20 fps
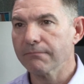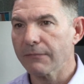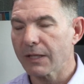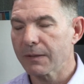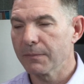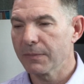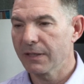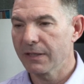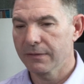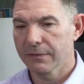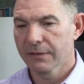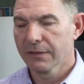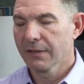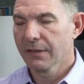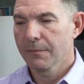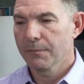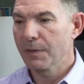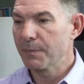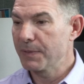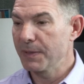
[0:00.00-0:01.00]
But
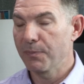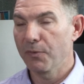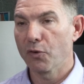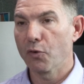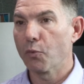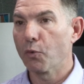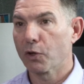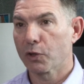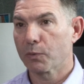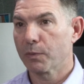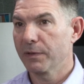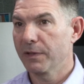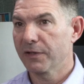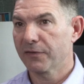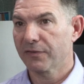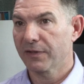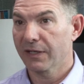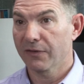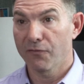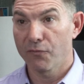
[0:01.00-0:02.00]
people that work with
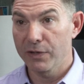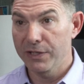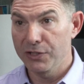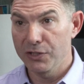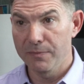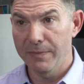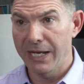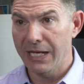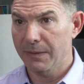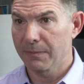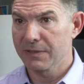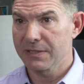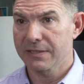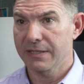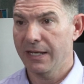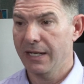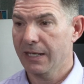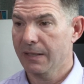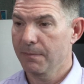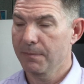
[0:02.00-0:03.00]
us, like if we do make a
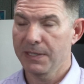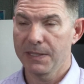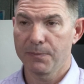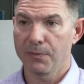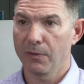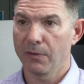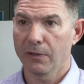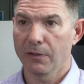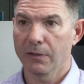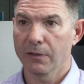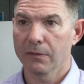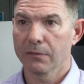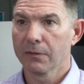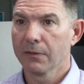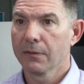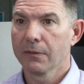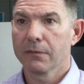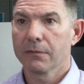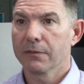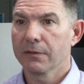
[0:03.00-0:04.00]
mistake and people are
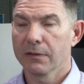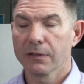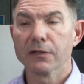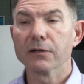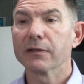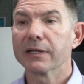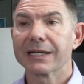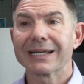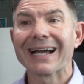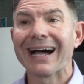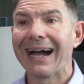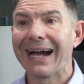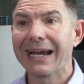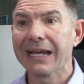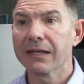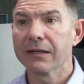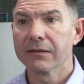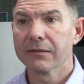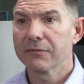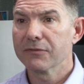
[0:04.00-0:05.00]
literally
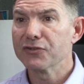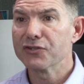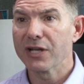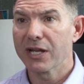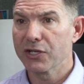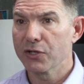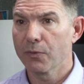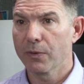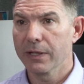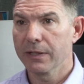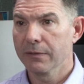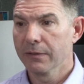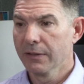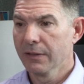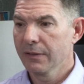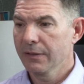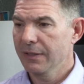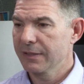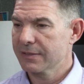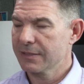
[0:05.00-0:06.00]
kind, genuine,
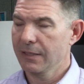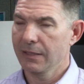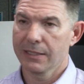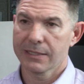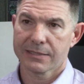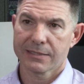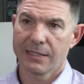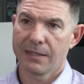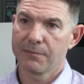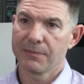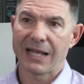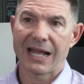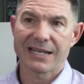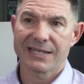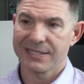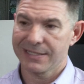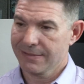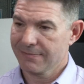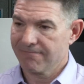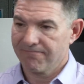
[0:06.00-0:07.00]
and say, listen, I'm
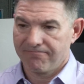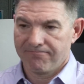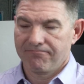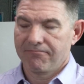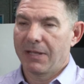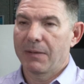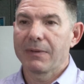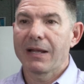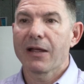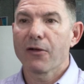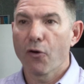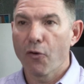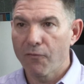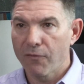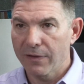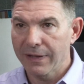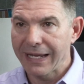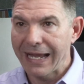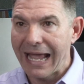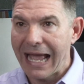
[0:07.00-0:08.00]
not
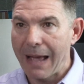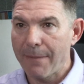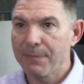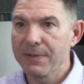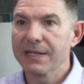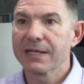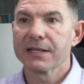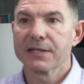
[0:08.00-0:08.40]
overly happy.